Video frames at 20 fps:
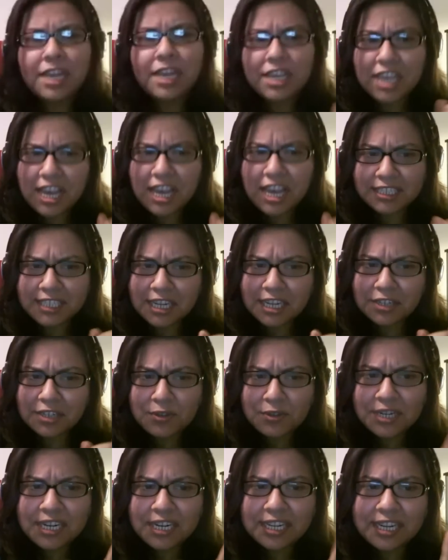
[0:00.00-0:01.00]
like, yes, I
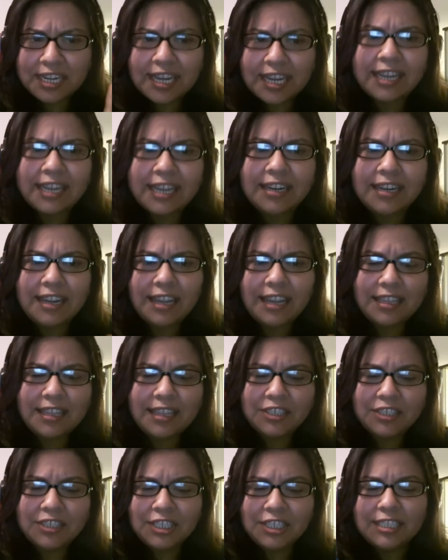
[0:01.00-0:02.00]
do need a guide. And
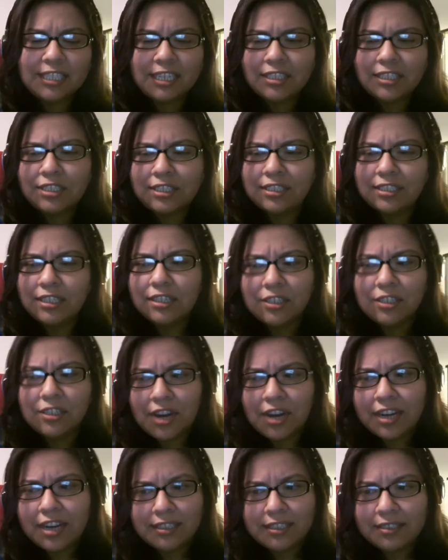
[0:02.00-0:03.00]
then she decides she's going to
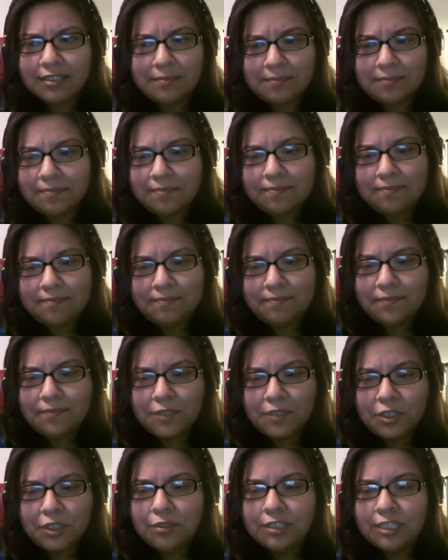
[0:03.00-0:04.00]
try to
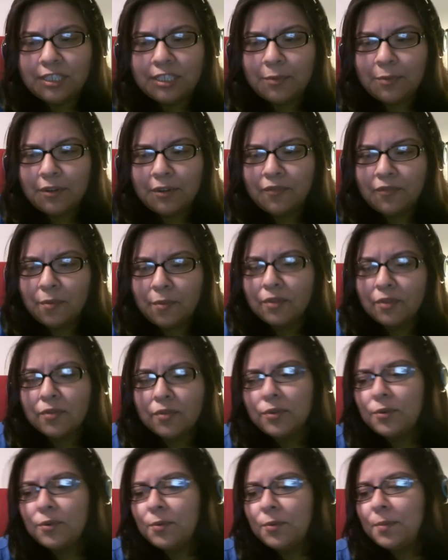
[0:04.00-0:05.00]
choose someone from the
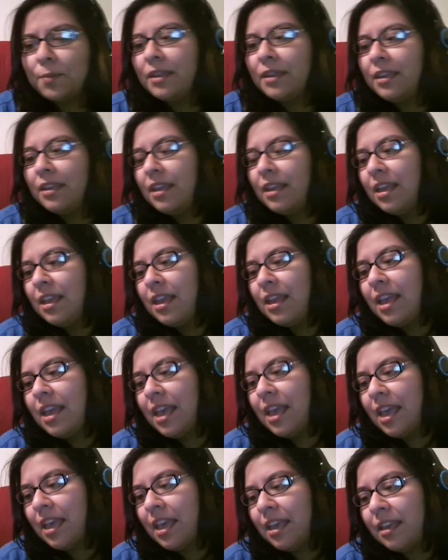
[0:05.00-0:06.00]
group.
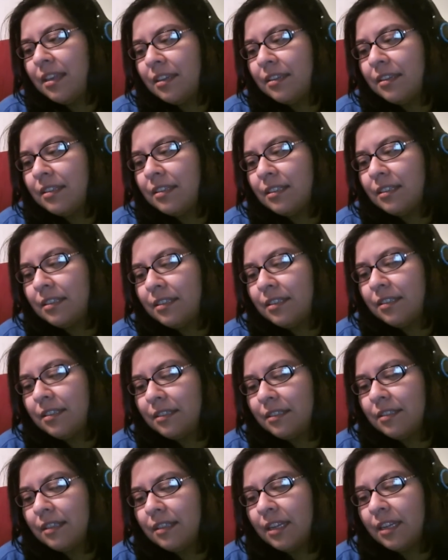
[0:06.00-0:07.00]
And,
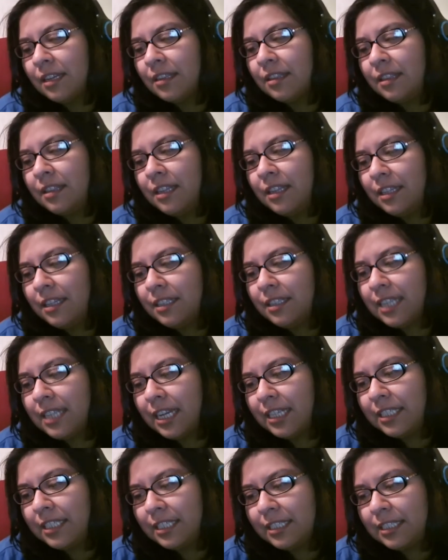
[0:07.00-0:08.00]
like, the
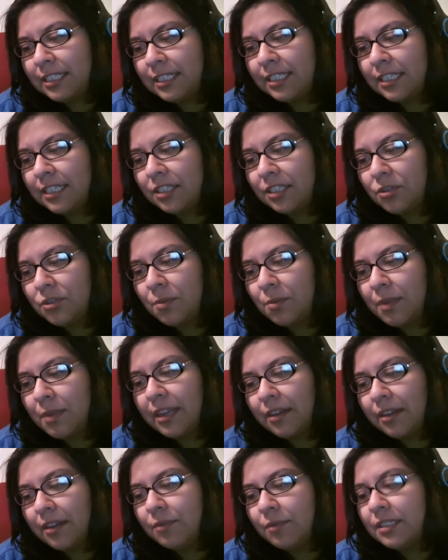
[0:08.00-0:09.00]
scientist's initial
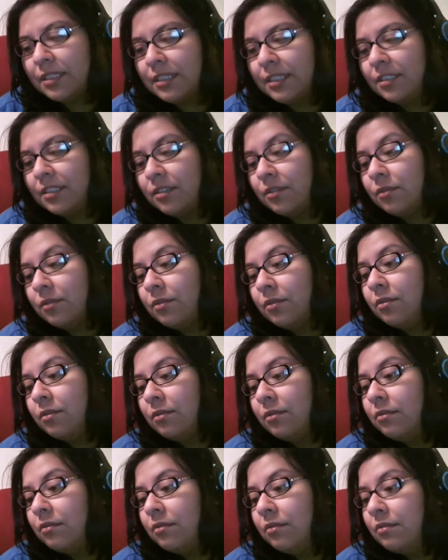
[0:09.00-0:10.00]
plan was
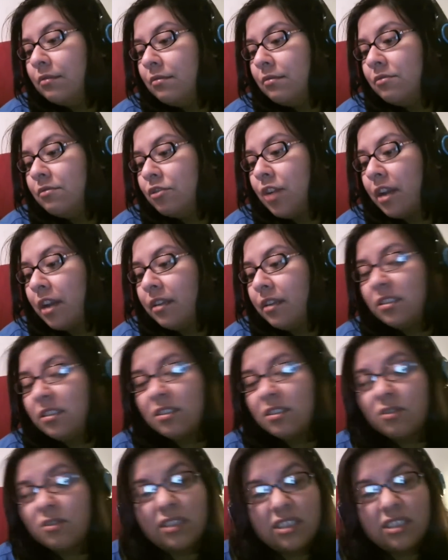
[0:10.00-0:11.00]
to try to
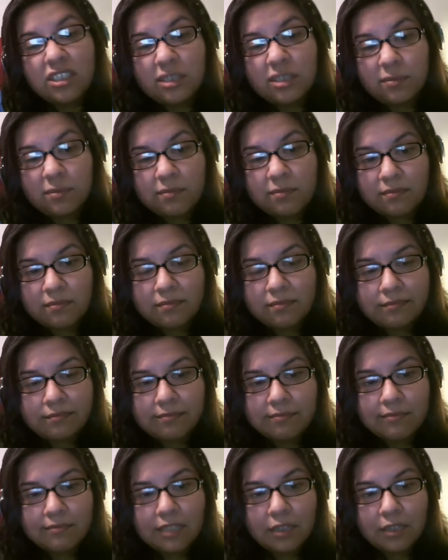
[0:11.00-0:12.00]
destroy the ship,
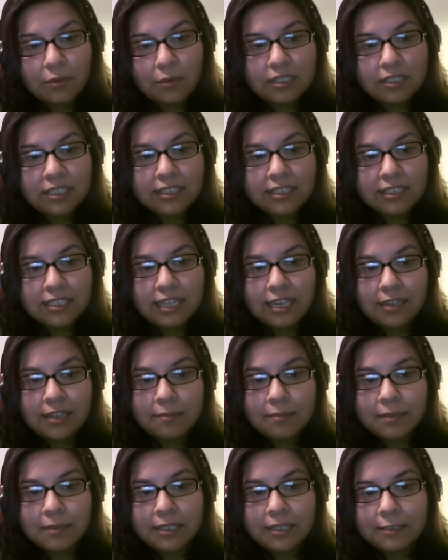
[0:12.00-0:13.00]
like, once inside,
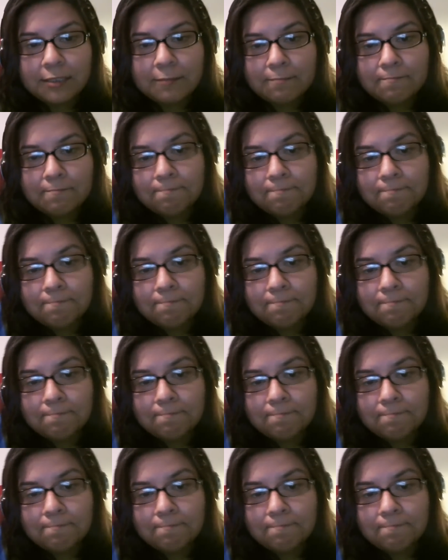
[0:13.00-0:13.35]
but